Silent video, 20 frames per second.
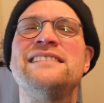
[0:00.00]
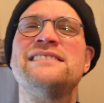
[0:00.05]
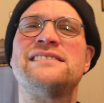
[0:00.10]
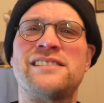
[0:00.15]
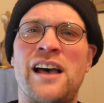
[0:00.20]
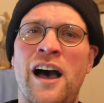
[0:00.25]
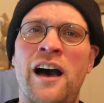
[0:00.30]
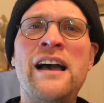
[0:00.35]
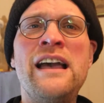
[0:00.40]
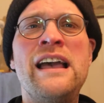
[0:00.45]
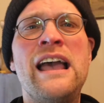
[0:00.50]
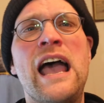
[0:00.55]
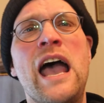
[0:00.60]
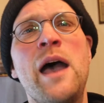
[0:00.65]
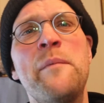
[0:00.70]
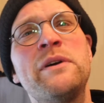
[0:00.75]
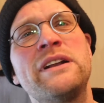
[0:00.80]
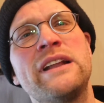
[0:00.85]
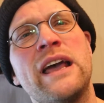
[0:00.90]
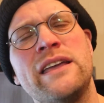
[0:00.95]
So,
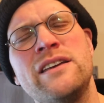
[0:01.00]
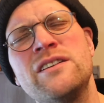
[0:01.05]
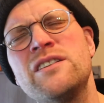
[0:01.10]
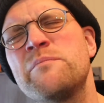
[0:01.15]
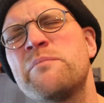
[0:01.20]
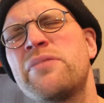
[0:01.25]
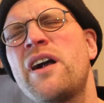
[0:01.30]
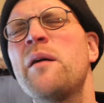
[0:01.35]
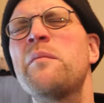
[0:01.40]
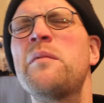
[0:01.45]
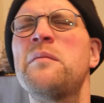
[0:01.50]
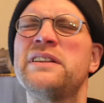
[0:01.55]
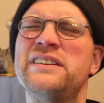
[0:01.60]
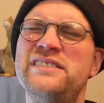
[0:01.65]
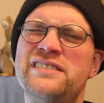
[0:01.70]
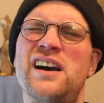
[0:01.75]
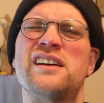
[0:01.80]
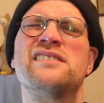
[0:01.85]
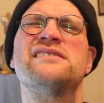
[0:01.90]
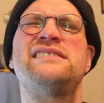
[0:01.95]
happy day. You
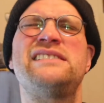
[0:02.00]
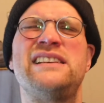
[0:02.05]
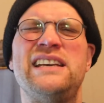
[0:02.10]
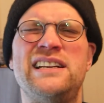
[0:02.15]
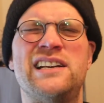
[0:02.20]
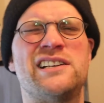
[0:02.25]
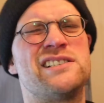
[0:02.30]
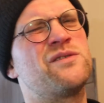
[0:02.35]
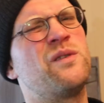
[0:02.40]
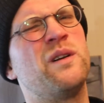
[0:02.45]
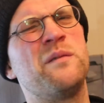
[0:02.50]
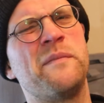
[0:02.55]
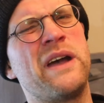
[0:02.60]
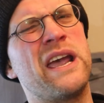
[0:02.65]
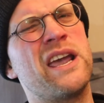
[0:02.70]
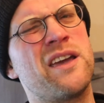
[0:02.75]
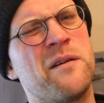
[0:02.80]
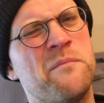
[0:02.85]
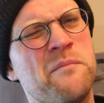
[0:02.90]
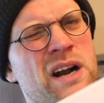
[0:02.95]
probably, John Cedars, will
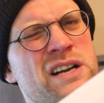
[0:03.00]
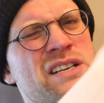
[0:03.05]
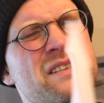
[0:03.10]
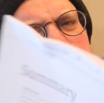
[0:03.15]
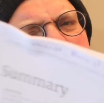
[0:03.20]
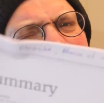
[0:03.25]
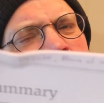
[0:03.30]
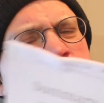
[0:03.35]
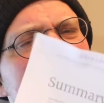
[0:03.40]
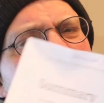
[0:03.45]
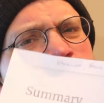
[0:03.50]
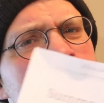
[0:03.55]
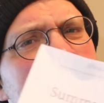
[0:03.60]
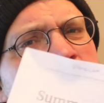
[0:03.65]
make a much better